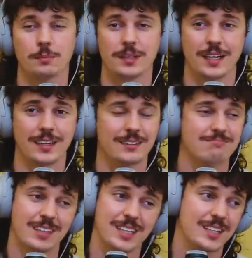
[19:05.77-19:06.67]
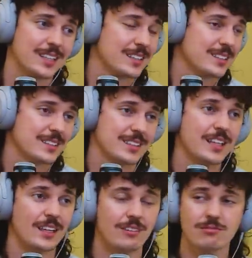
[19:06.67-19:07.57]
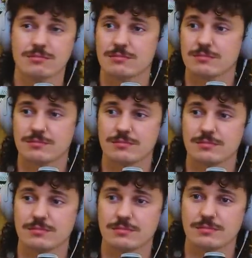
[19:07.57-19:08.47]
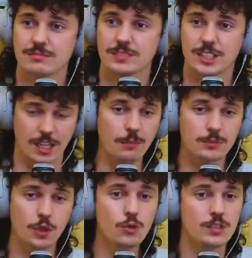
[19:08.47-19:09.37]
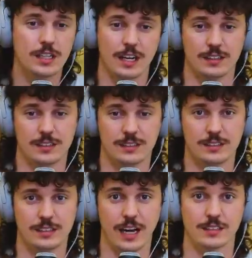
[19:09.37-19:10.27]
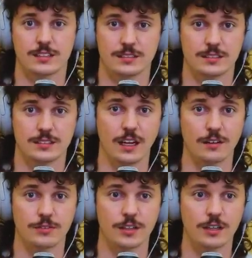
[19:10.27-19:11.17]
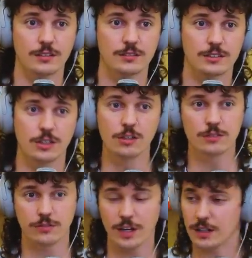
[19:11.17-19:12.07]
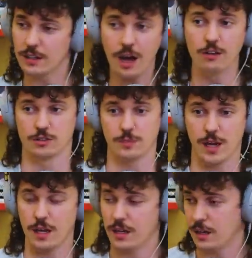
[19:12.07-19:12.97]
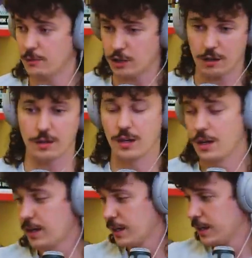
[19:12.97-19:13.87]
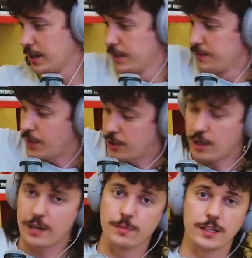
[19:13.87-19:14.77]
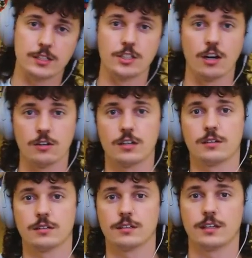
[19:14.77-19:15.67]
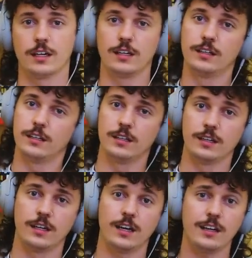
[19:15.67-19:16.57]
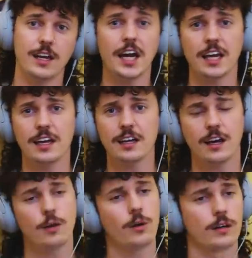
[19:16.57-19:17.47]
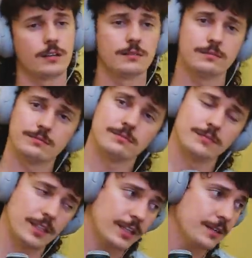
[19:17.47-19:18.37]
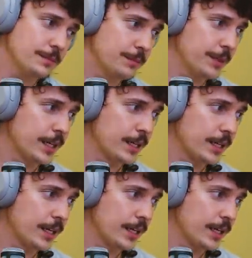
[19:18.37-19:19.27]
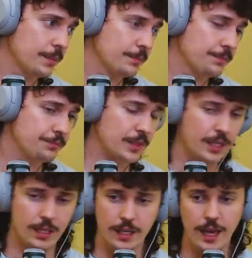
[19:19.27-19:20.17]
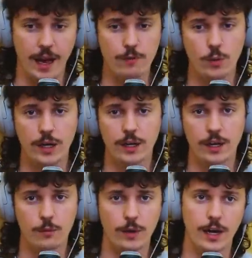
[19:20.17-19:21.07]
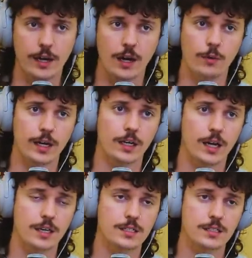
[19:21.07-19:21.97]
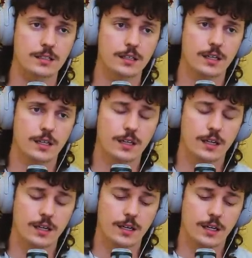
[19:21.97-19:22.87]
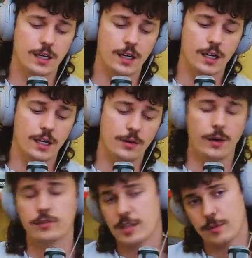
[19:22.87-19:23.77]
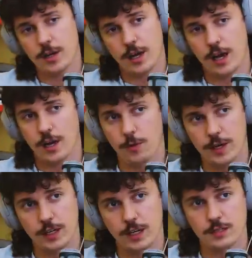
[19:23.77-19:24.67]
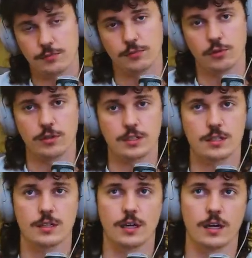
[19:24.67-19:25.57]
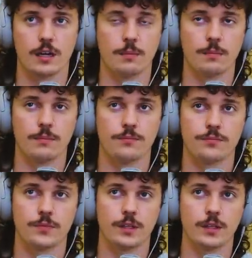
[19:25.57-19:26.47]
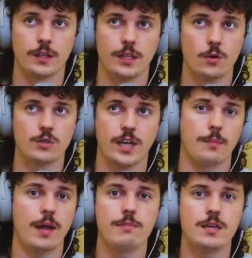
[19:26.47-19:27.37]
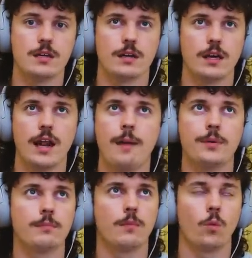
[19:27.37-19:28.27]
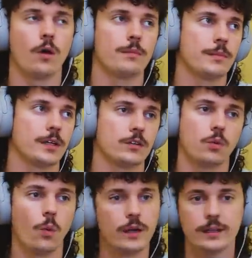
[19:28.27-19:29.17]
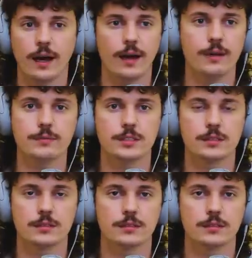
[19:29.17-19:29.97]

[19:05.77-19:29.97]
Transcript: But like, you know, some dudes got that stuff, you know? So who fucking knows, man? I tried to make the joke and it kind of worked. Okay, but yeah, everyone I got recognized. Every time I got recognized in Florence, it was like maybe it happened what maybe like 20 times.